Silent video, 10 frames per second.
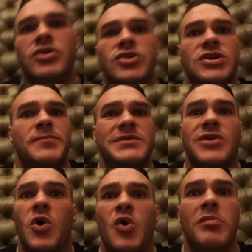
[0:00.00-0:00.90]
She just put
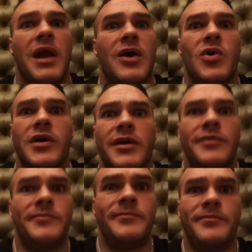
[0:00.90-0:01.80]
the whole block on
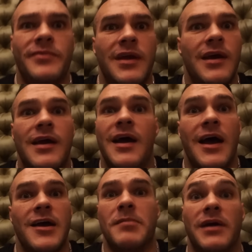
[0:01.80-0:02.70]
there.
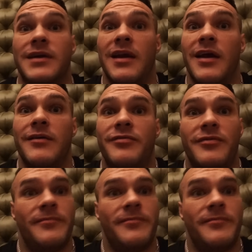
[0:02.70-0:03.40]
I ain't about that life.